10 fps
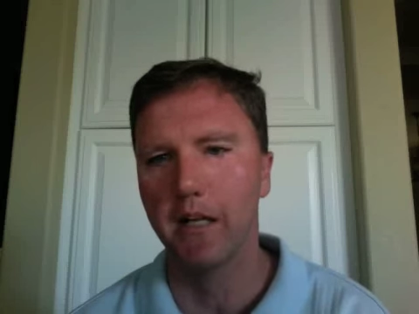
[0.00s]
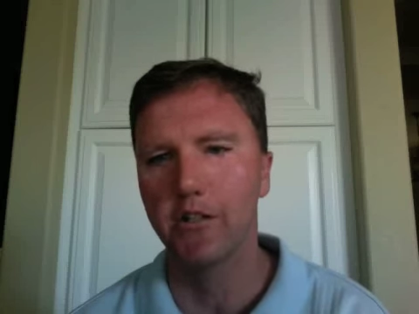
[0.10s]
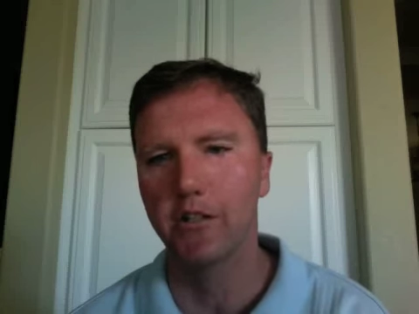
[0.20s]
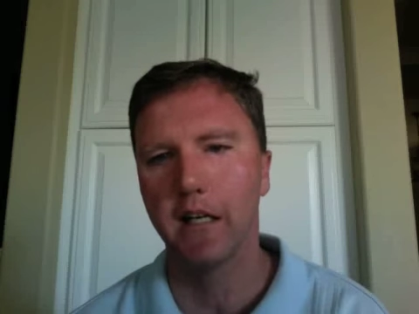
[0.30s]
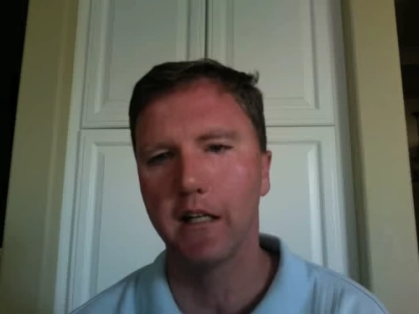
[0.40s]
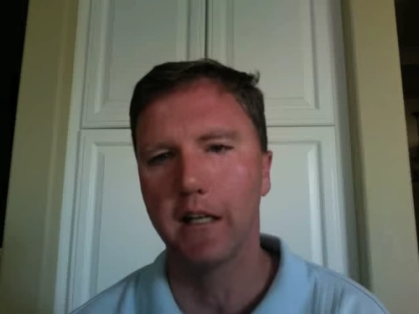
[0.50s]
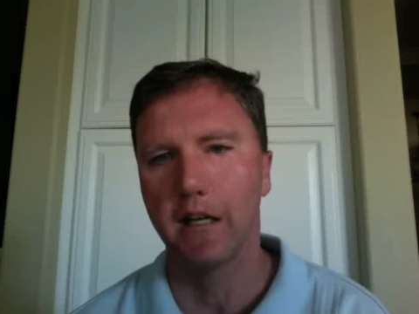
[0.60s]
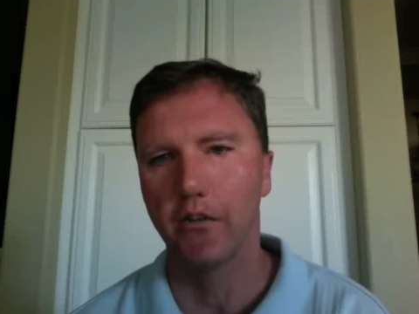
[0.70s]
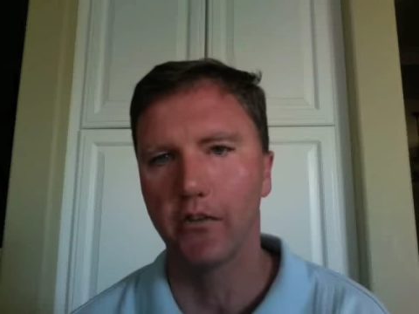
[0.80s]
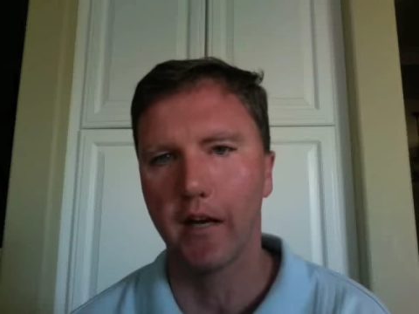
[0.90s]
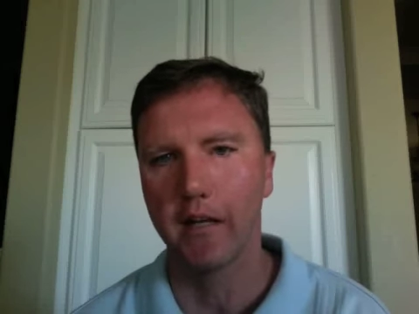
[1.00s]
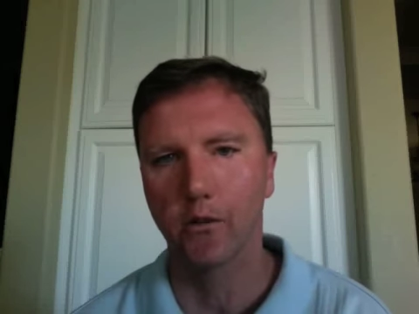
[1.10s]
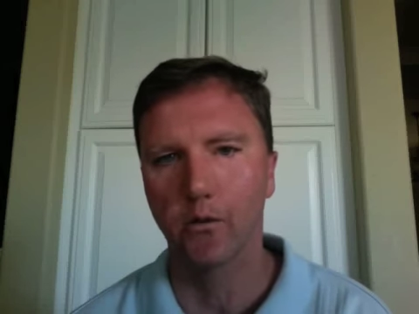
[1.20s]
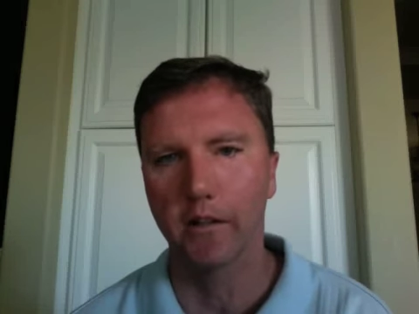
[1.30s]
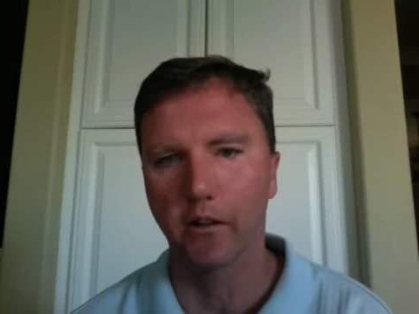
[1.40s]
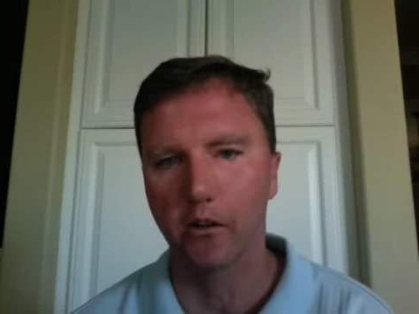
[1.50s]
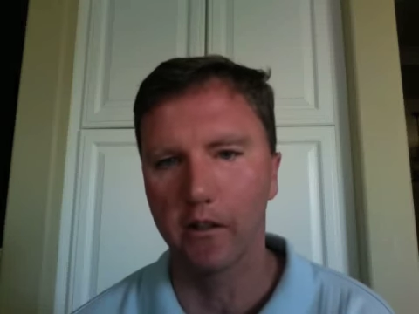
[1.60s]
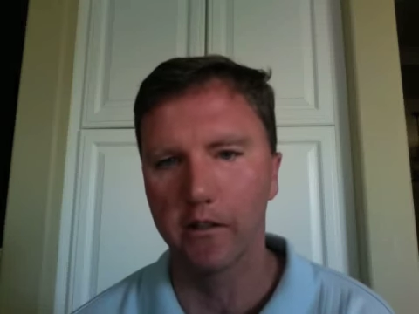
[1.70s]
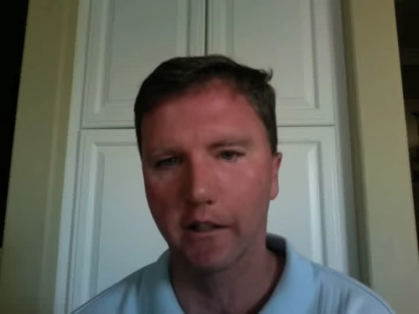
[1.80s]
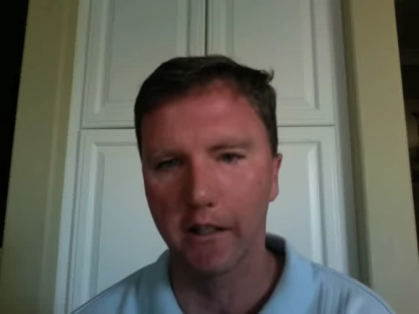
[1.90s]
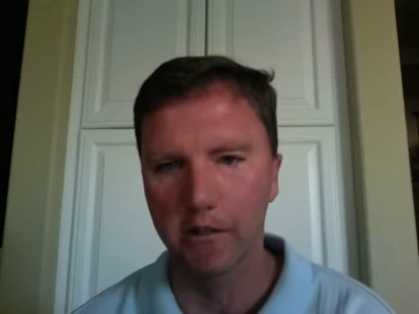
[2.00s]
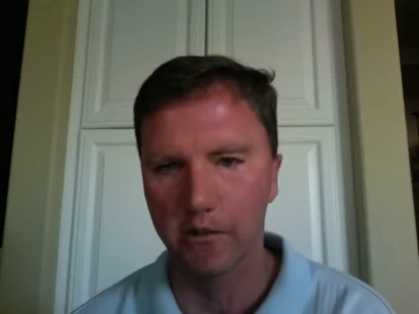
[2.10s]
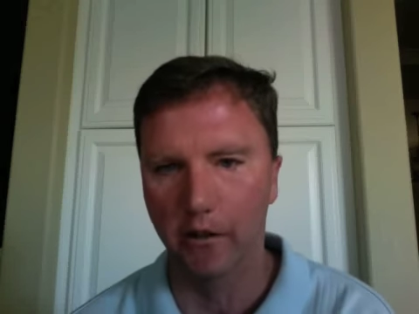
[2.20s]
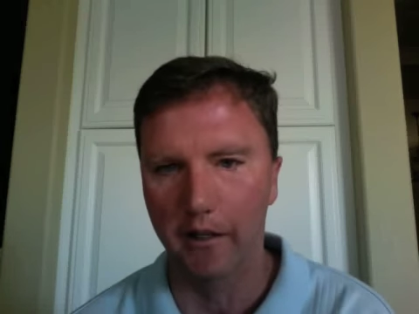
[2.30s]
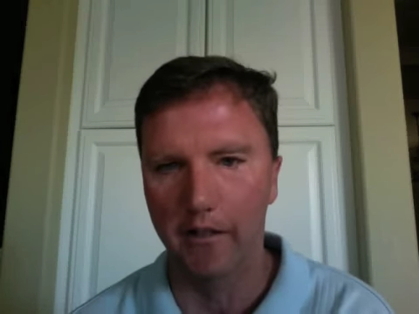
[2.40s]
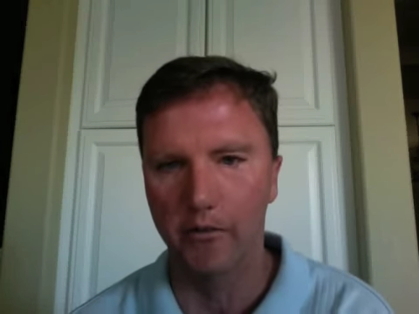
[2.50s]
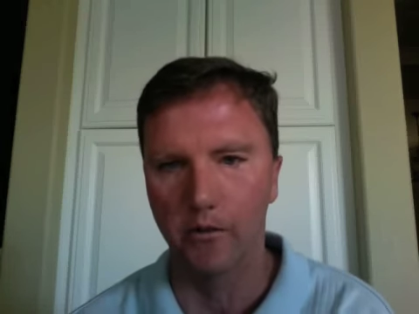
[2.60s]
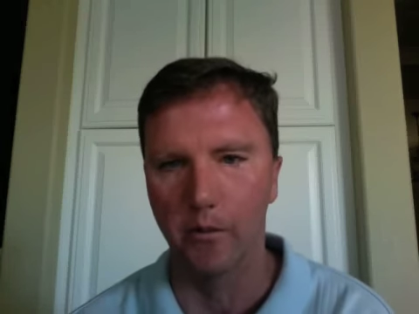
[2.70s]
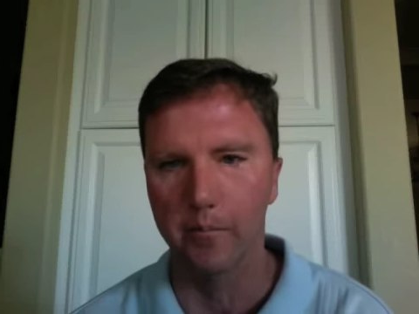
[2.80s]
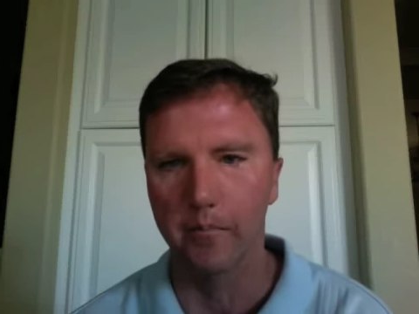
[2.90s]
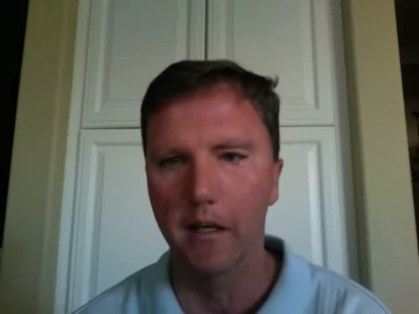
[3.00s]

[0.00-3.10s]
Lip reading: educated outside the regular education classroom,